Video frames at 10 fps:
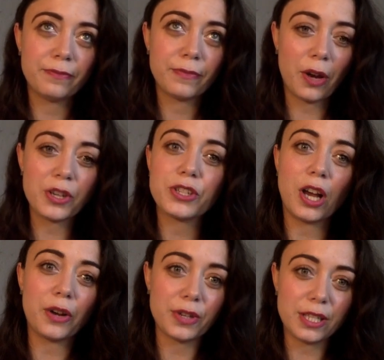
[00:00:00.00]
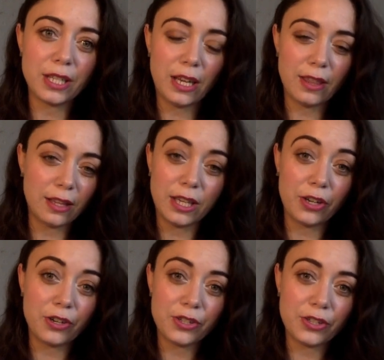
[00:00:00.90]
aristocracy, the
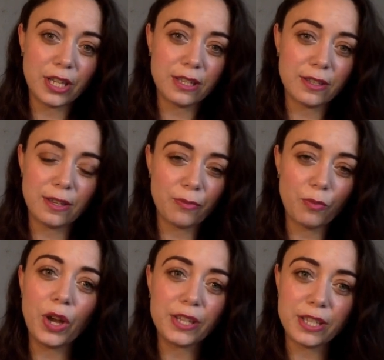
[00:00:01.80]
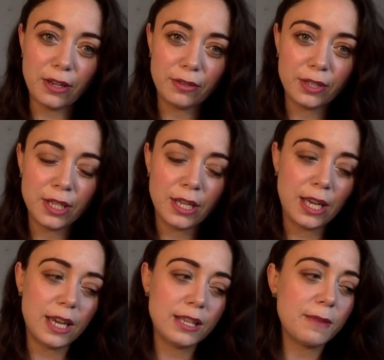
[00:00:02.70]
leaders. It's royalty.
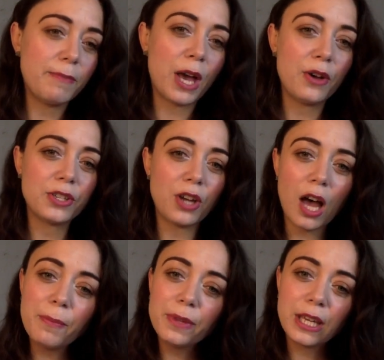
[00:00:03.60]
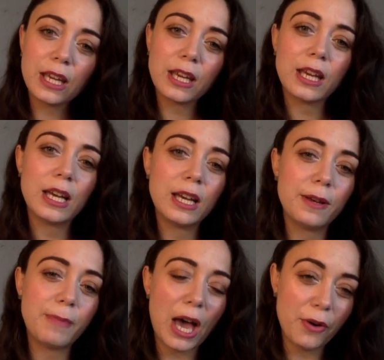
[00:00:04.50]
It's about toppling
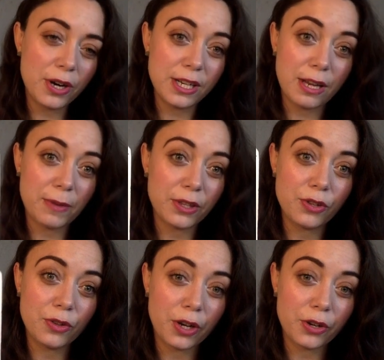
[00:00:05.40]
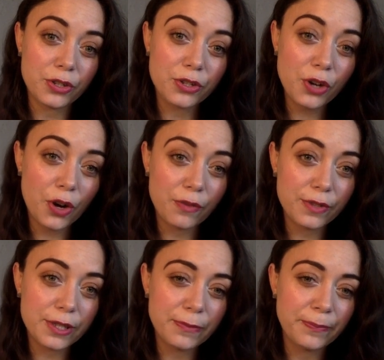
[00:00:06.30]
a power dynamic that no longer
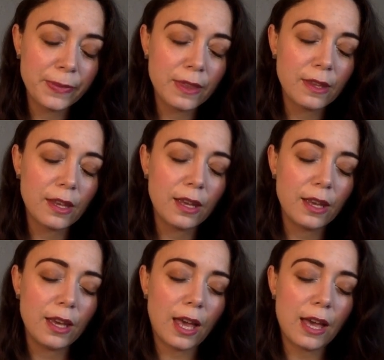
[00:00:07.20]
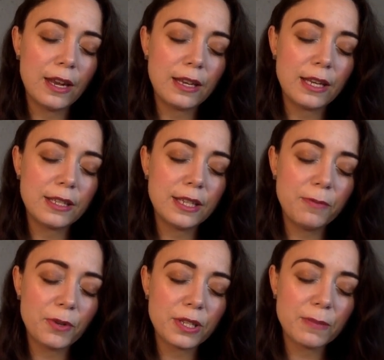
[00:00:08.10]
serves. And at a
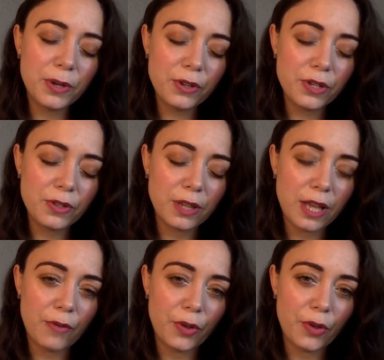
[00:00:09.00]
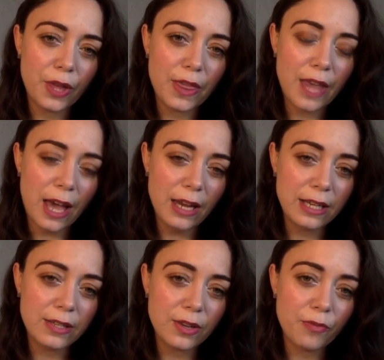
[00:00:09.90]
deeper spiritual level, that is